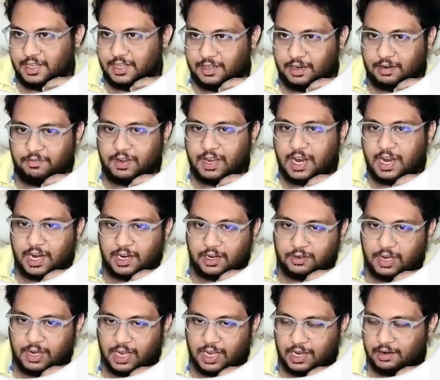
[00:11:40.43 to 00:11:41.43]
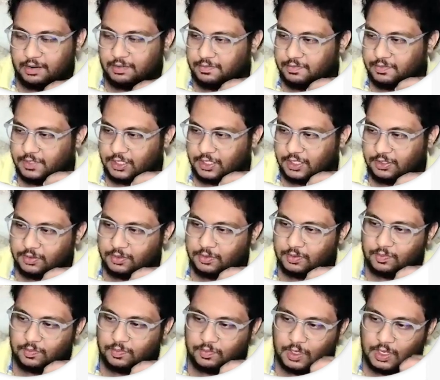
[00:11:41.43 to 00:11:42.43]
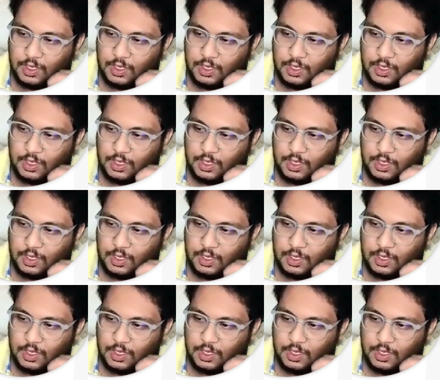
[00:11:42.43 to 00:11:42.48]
that we had to have just to